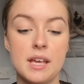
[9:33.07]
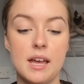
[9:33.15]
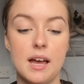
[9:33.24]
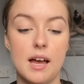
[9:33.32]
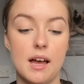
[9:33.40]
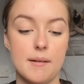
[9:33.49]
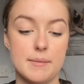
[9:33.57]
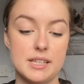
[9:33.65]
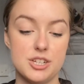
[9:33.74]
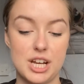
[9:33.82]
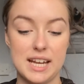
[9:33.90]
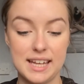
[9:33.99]
in the
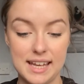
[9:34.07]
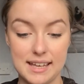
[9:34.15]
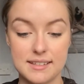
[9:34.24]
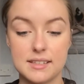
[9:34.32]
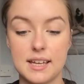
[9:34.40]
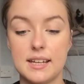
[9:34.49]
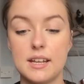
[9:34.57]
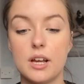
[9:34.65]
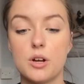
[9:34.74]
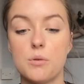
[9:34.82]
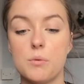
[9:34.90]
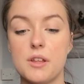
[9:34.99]
shade Kiss, and then I
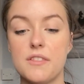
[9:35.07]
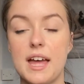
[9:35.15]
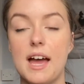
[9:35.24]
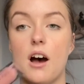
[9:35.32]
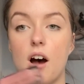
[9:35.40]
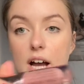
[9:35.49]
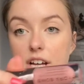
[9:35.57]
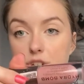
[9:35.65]
got one of their Hydra